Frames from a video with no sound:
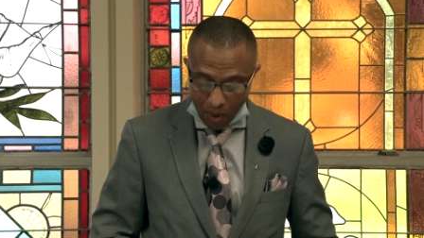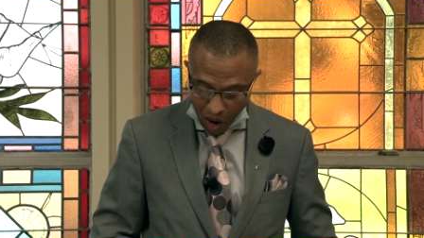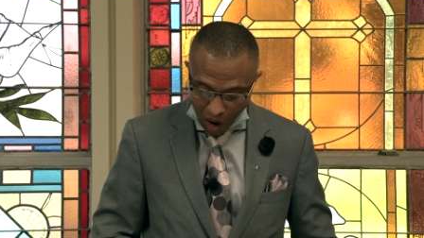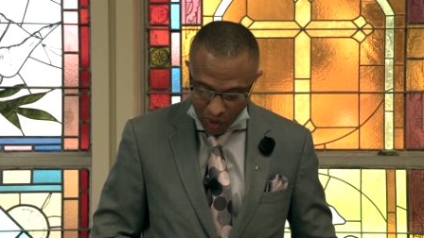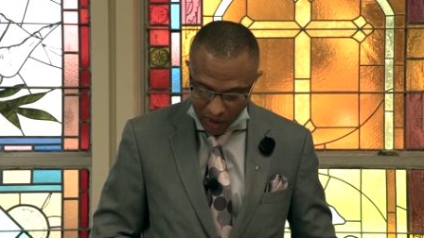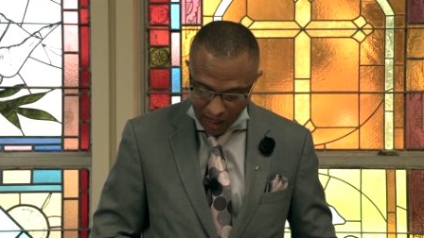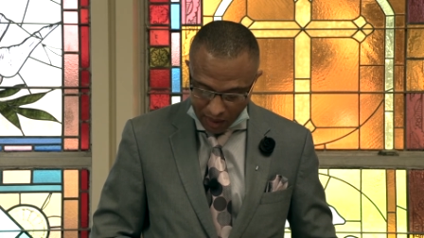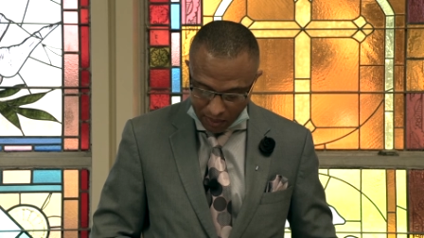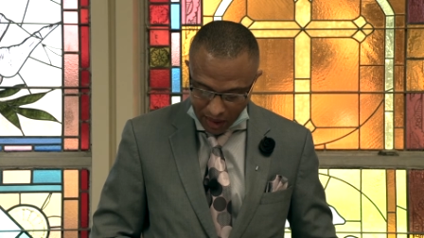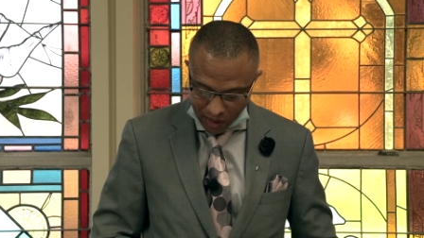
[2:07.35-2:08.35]
Paul
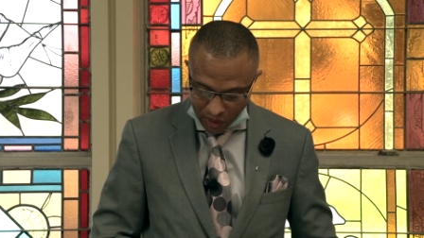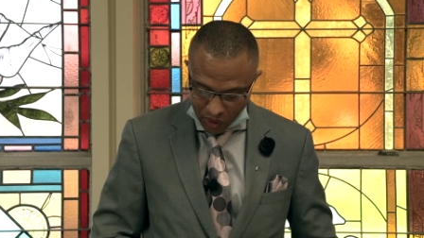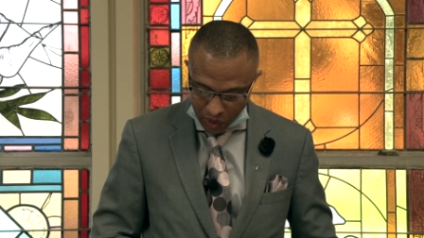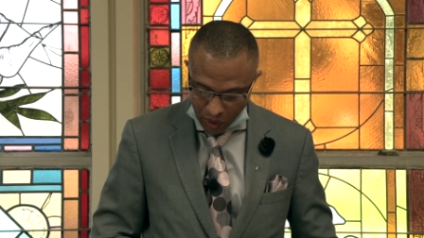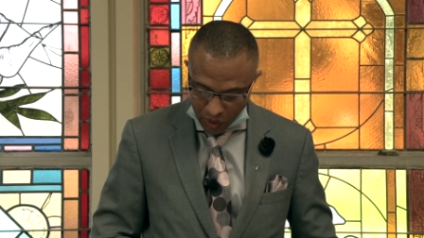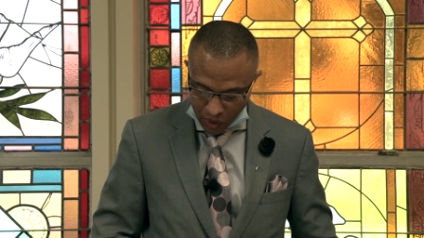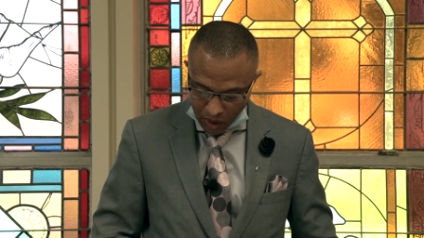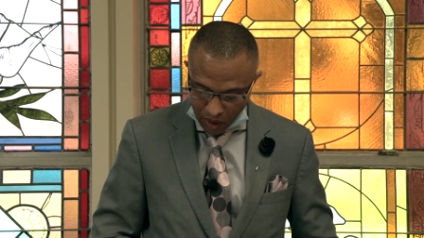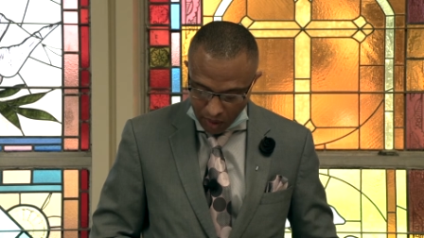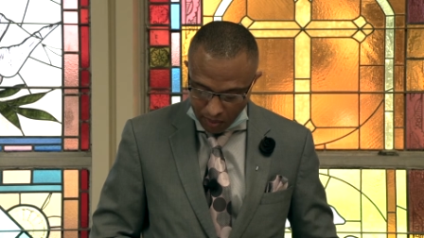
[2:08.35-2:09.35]
United Methodist Church
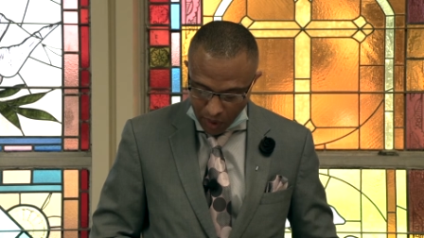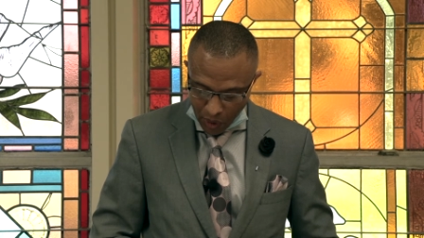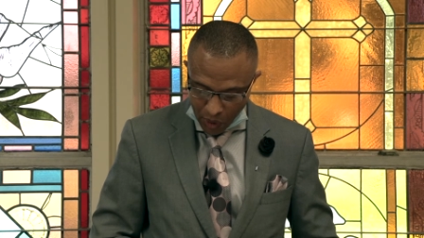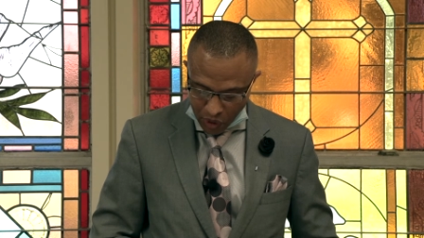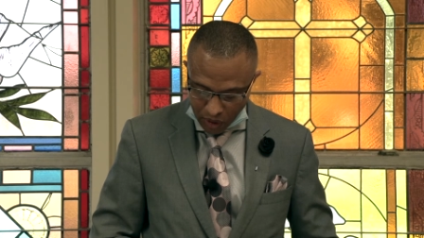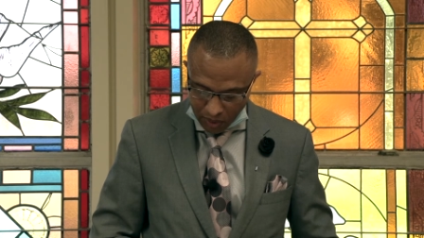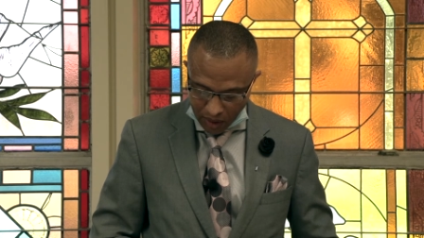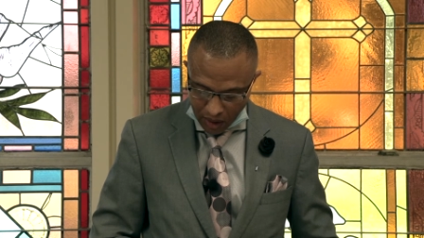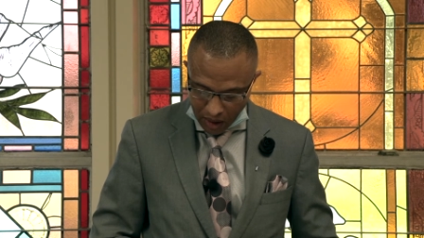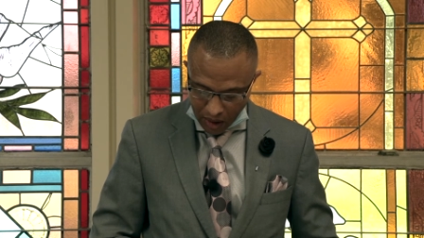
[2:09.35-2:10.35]
merged to
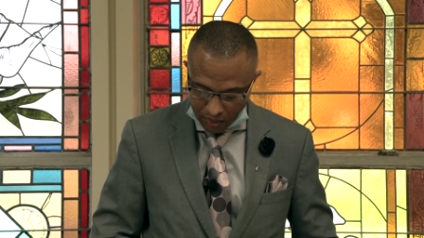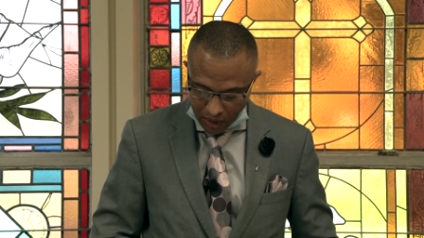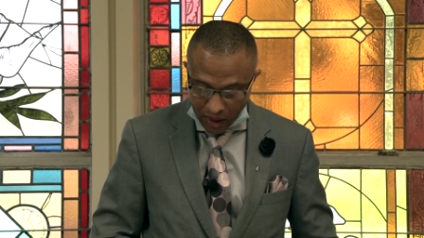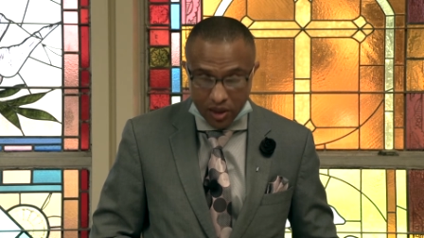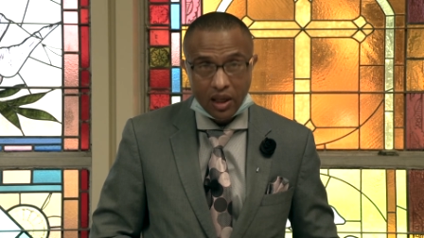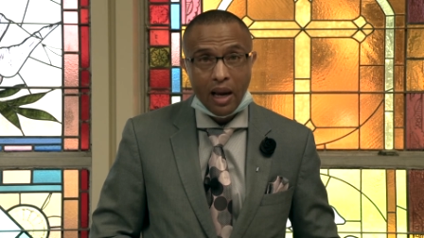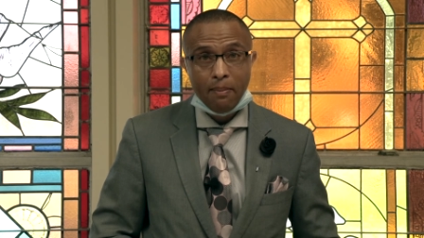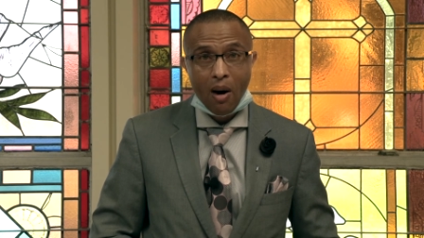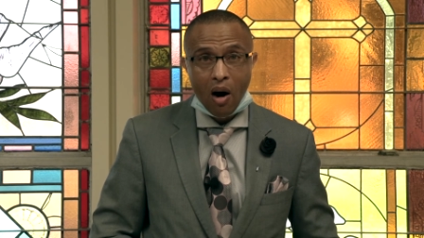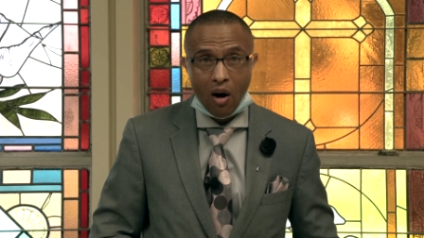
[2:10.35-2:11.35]
become
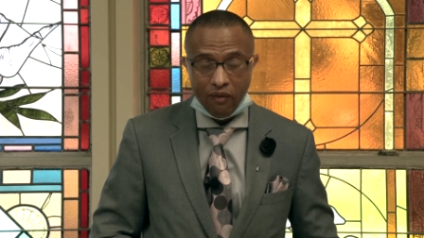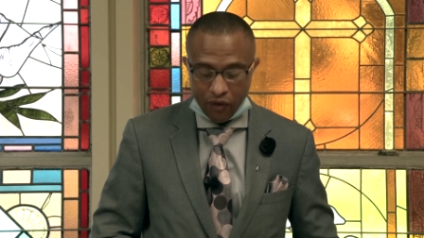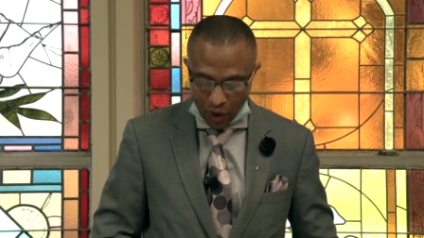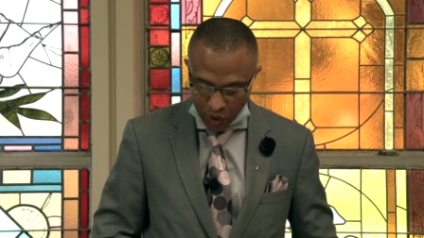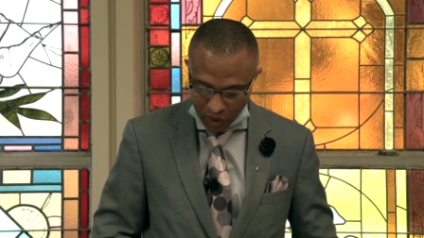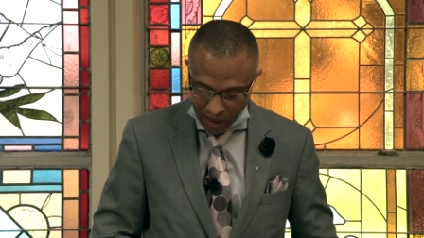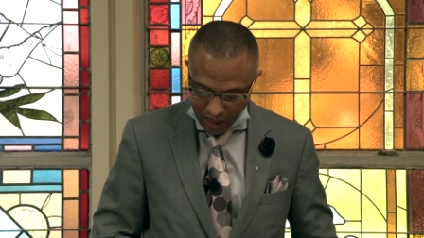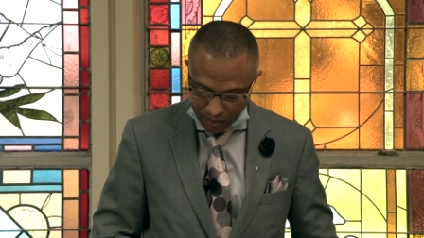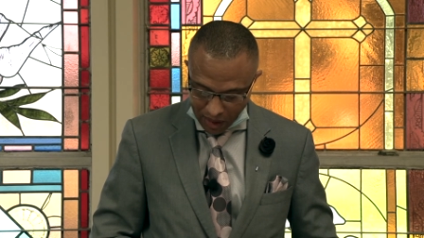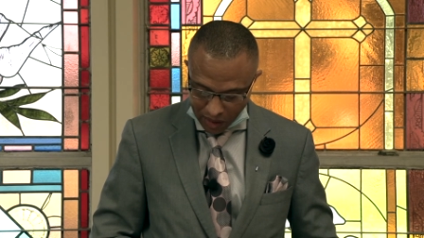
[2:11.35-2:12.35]
St. Paul First
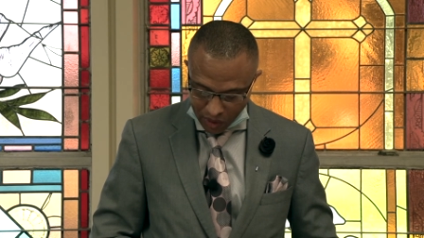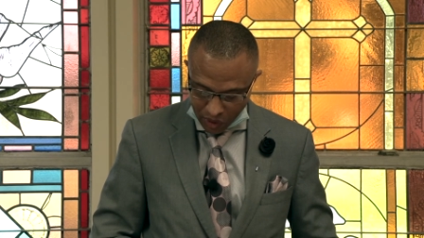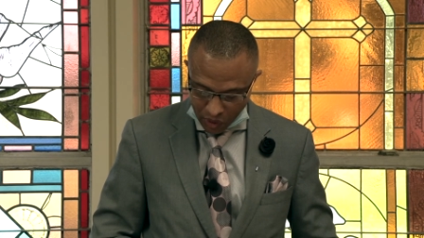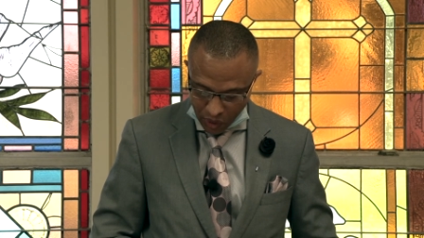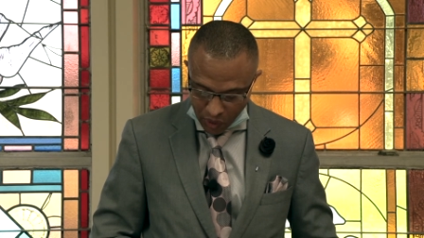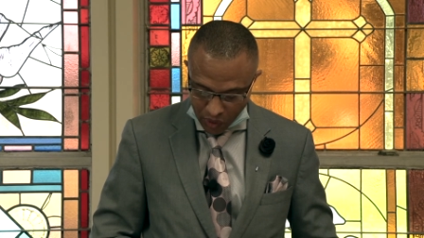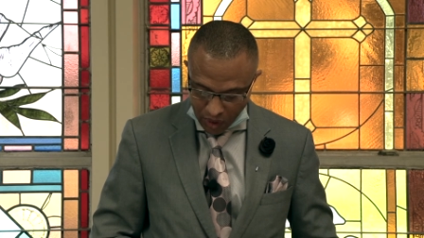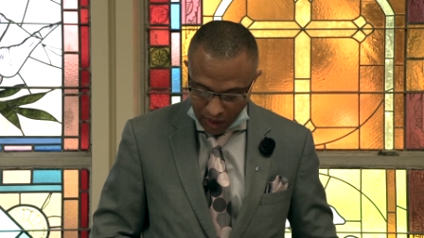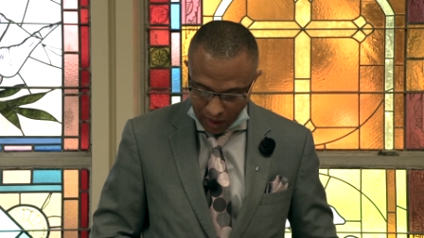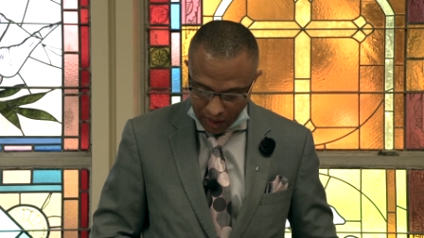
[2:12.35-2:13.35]
United Methodist Church
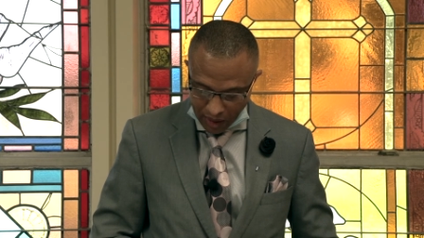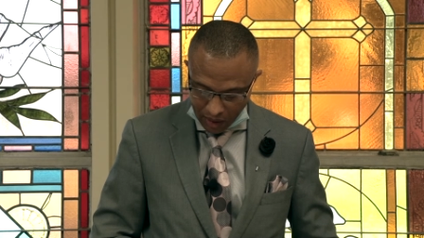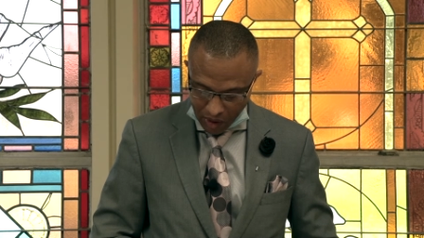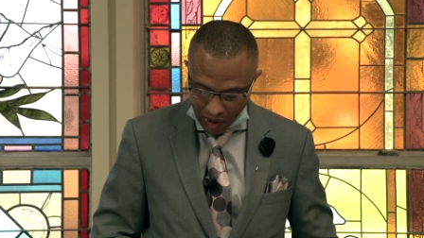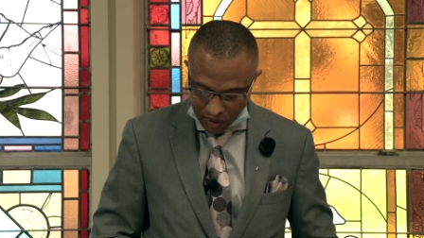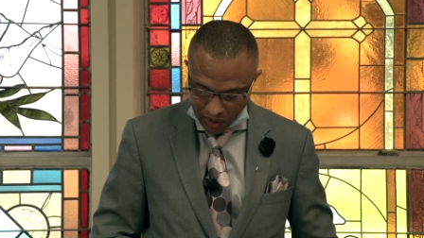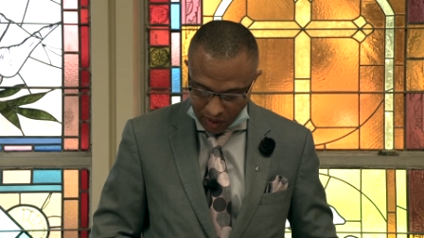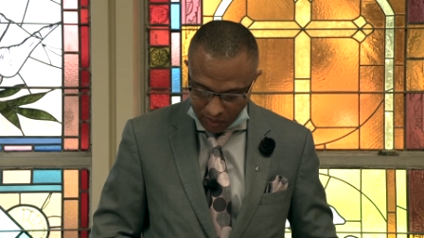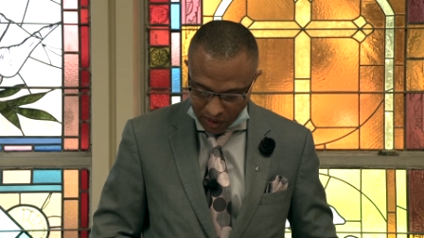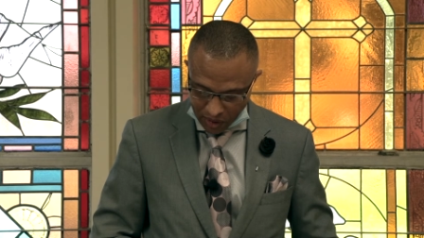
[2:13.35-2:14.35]
in
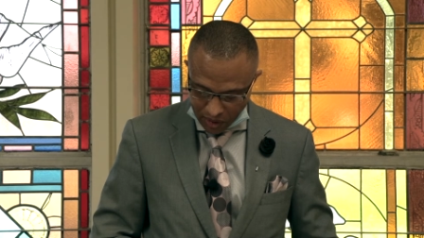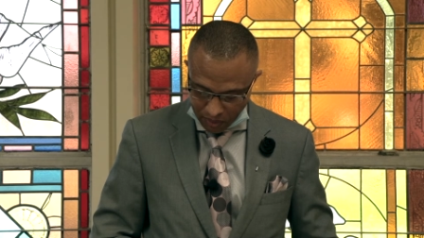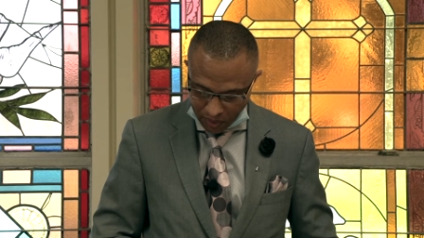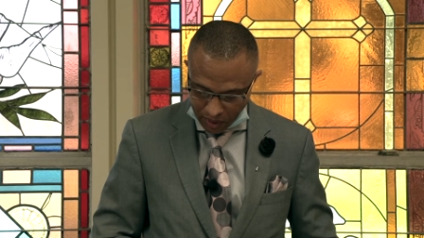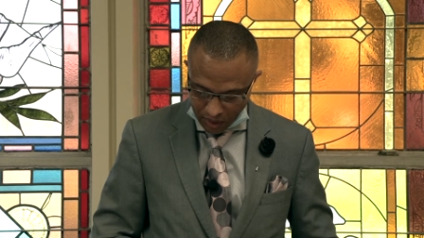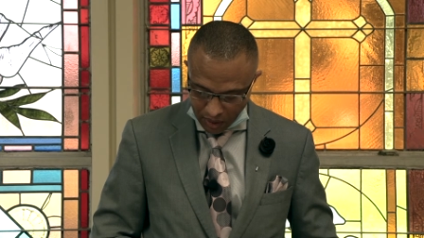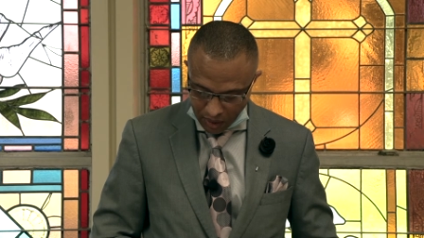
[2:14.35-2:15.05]
Clarksdale, Mississippi.